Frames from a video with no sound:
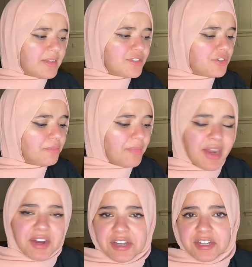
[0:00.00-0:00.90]
it's your
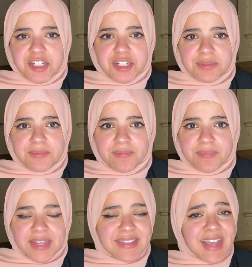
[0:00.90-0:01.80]
marriage,
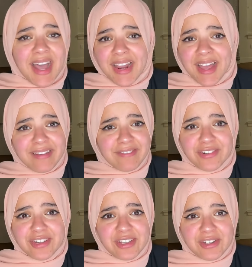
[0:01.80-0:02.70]
it's
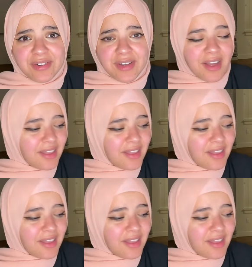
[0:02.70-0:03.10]
halal for you.